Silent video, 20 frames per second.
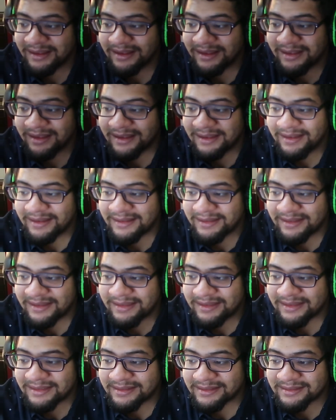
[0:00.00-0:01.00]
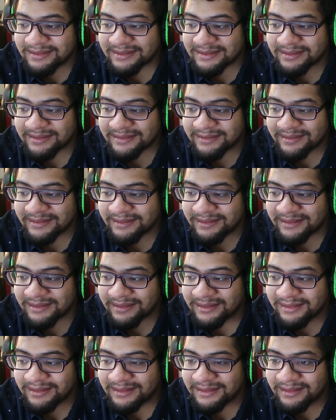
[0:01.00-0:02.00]

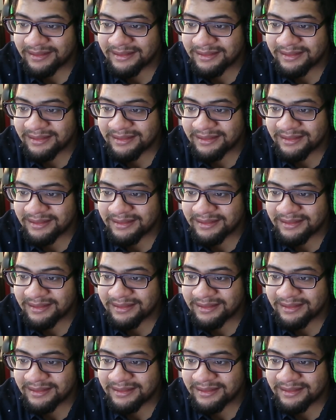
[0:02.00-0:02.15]
Nobody speaks.